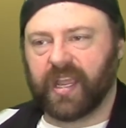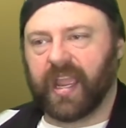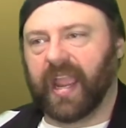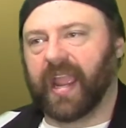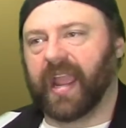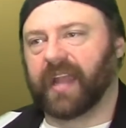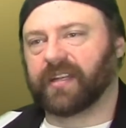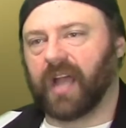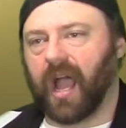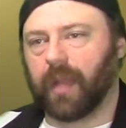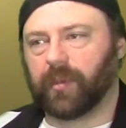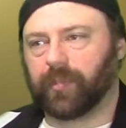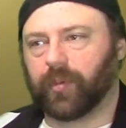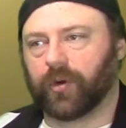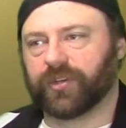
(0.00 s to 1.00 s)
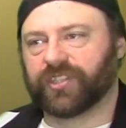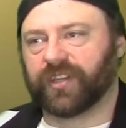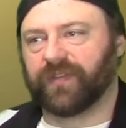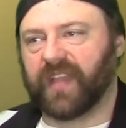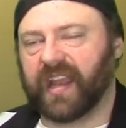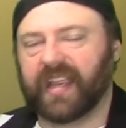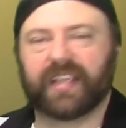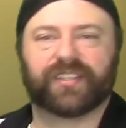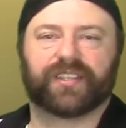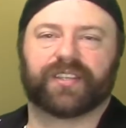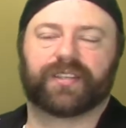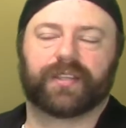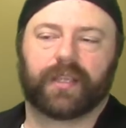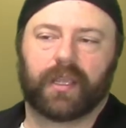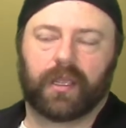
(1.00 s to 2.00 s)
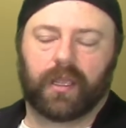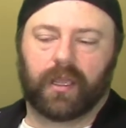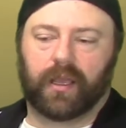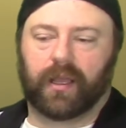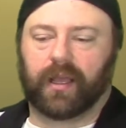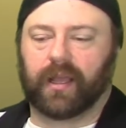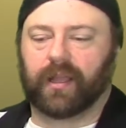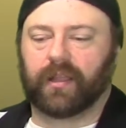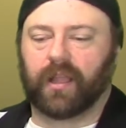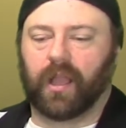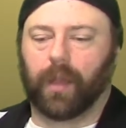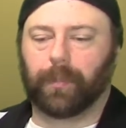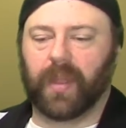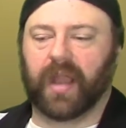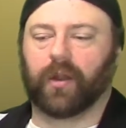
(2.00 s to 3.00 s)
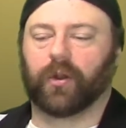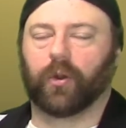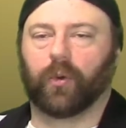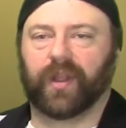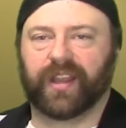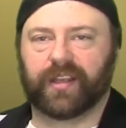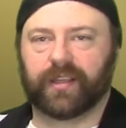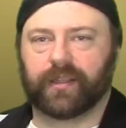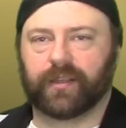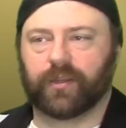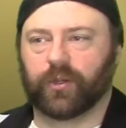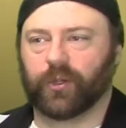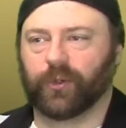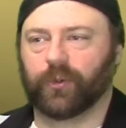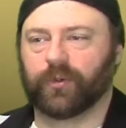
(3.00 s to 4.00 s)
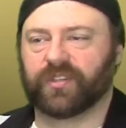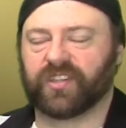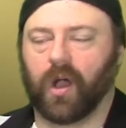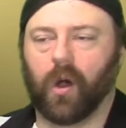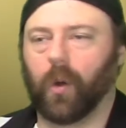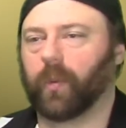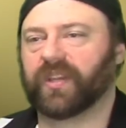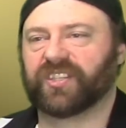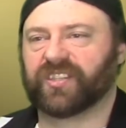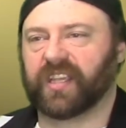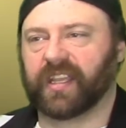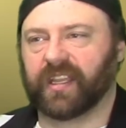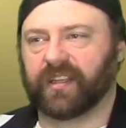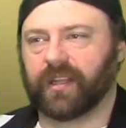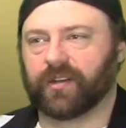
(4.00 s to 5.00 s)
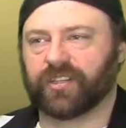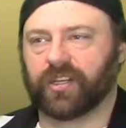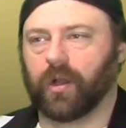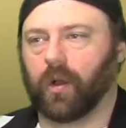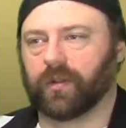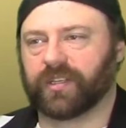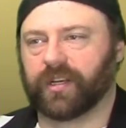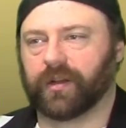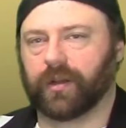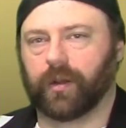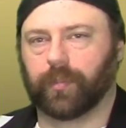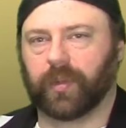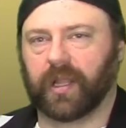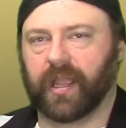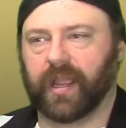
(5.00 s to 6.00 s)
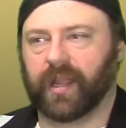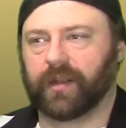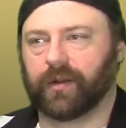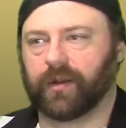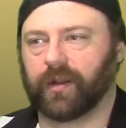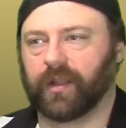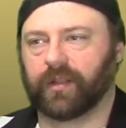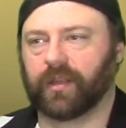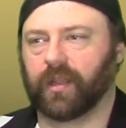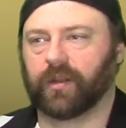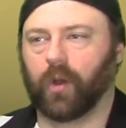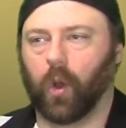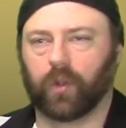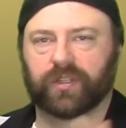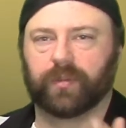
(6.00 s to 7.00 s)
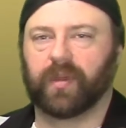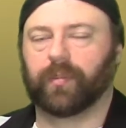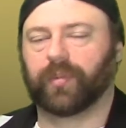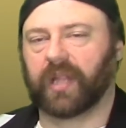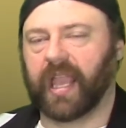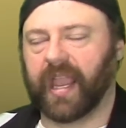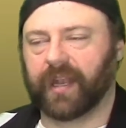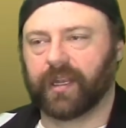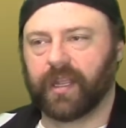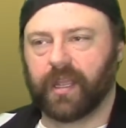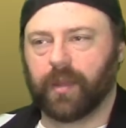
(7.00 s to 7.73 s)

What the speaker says: And I'm a person that isn't a paranoid who's always thinking there's an ulterior plan or an ultimate plan.